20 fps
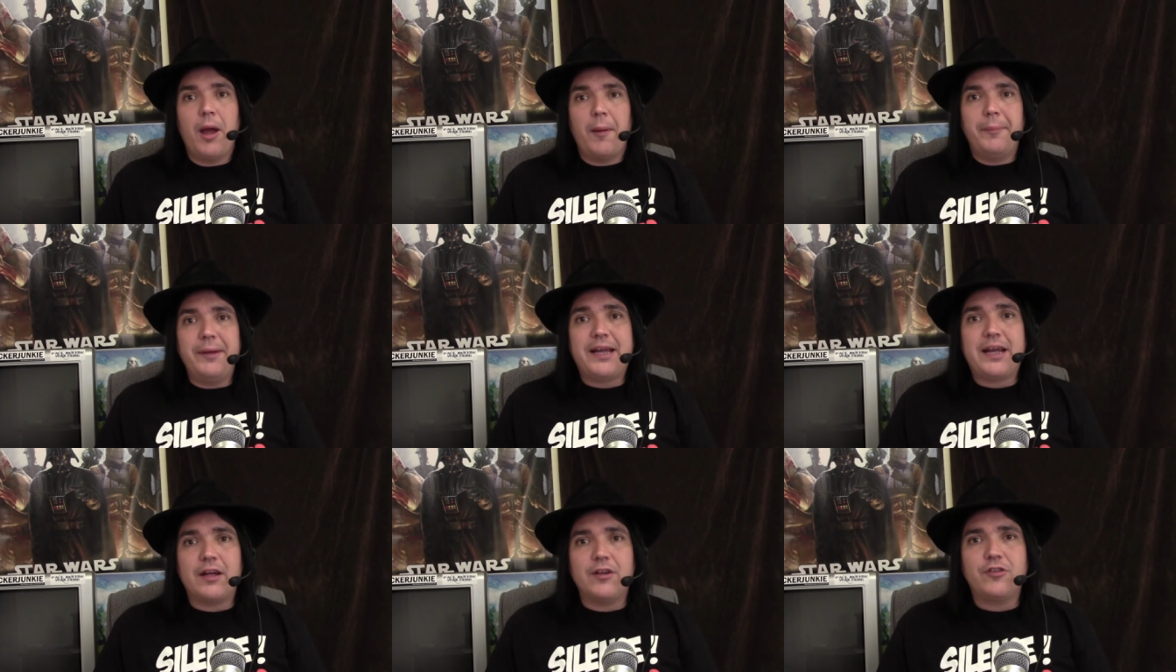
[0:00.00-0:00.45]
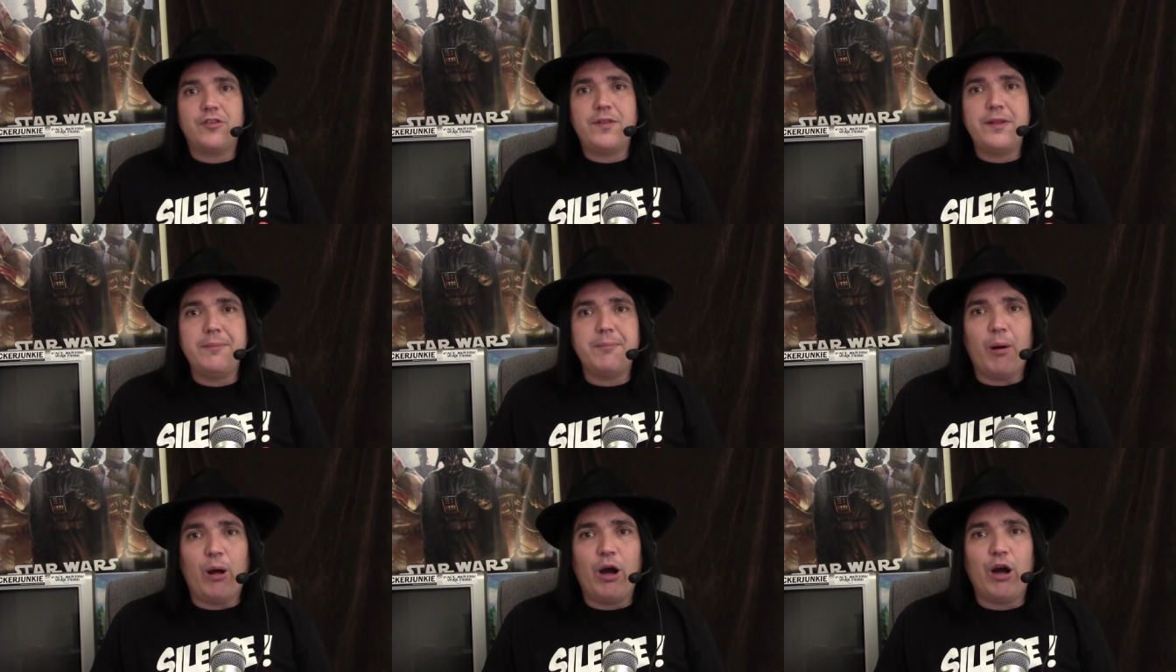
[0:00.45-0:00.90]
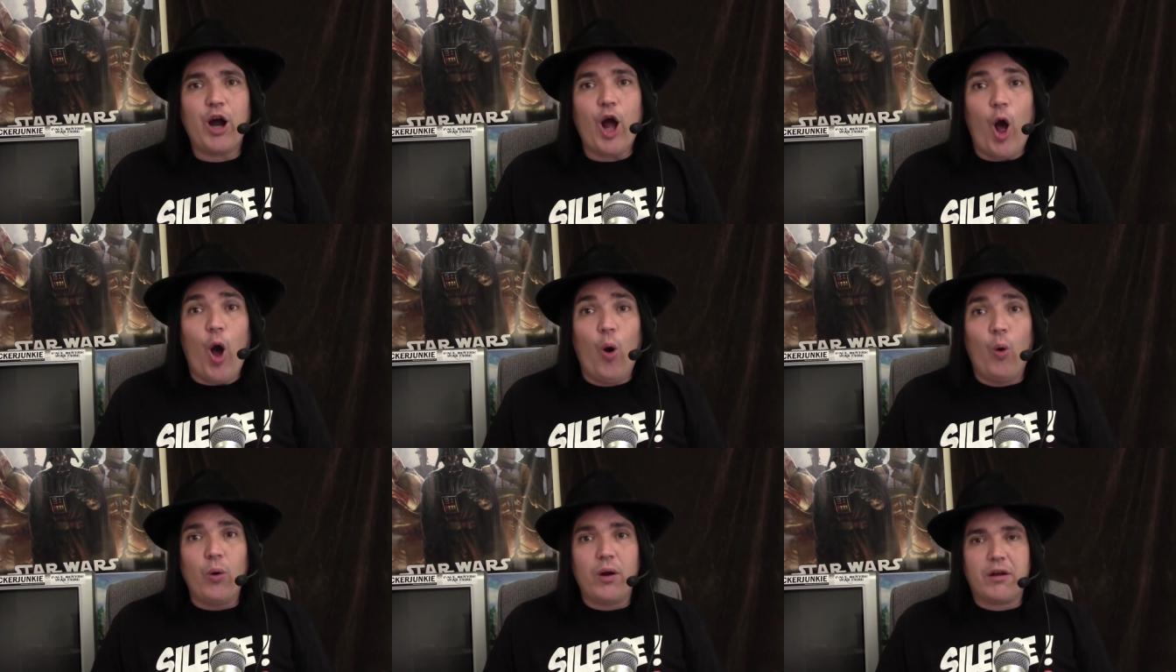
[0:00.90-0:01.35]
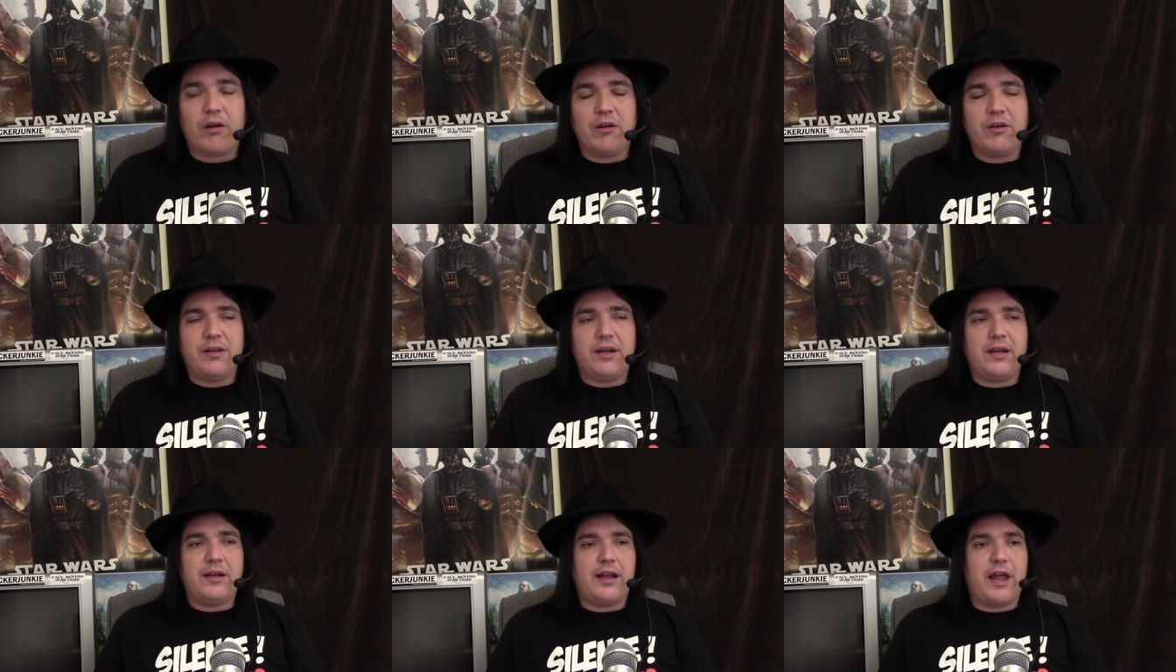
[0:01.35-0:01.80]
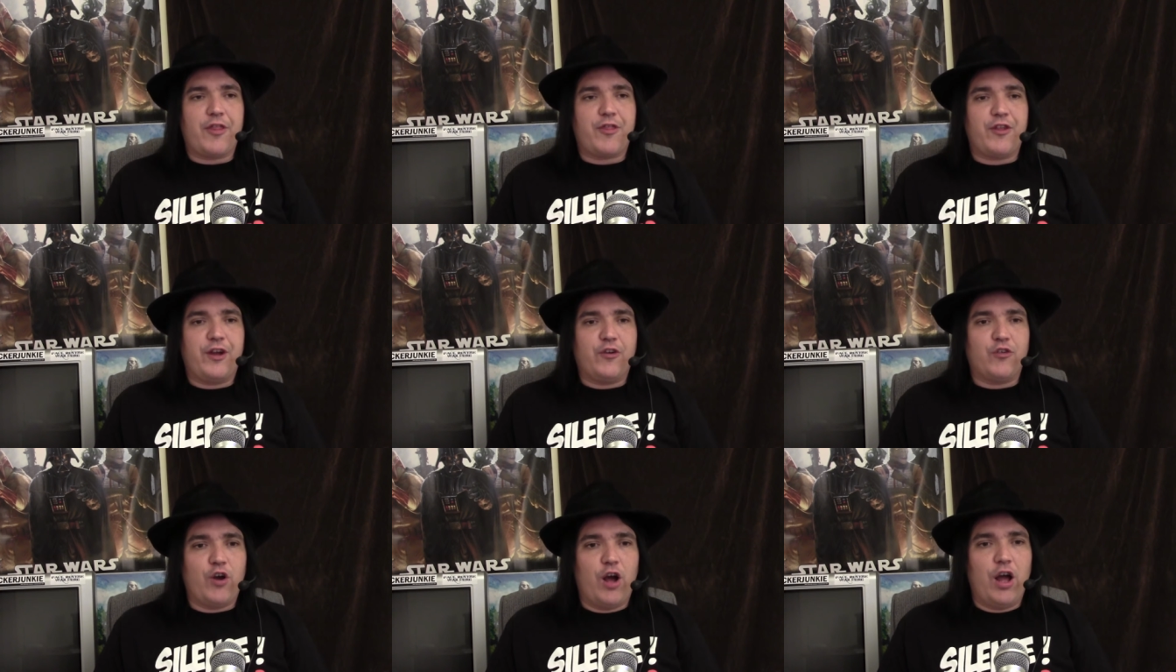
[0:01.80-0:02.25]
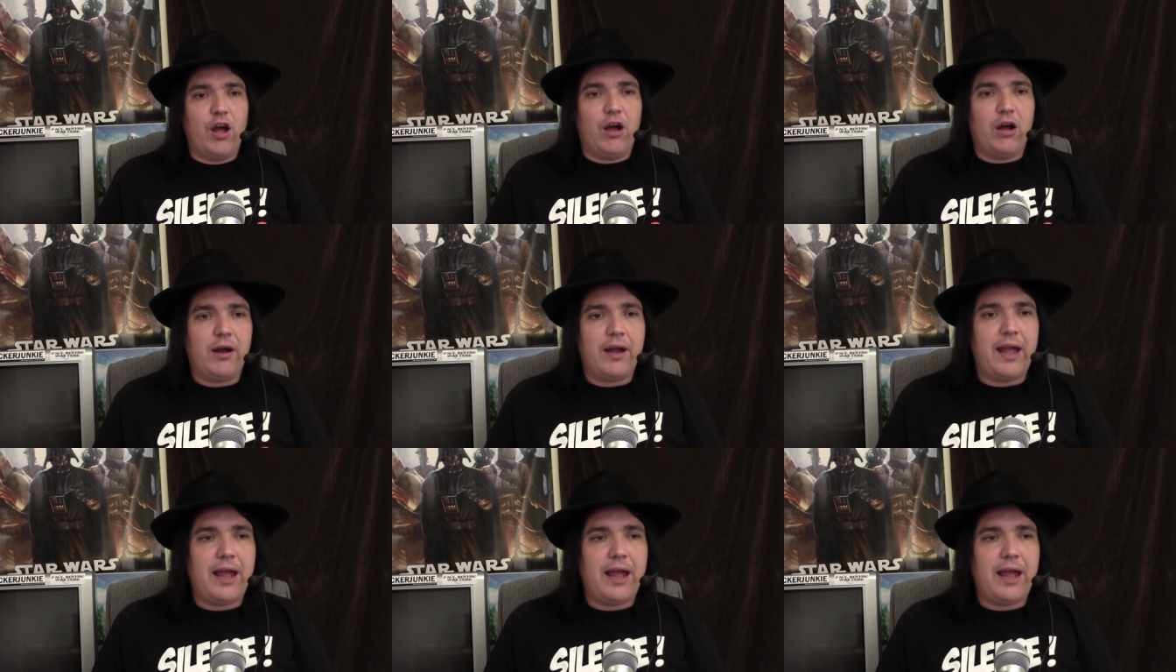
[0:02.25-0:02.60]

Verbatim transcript: because the bar owner did nothing wrong.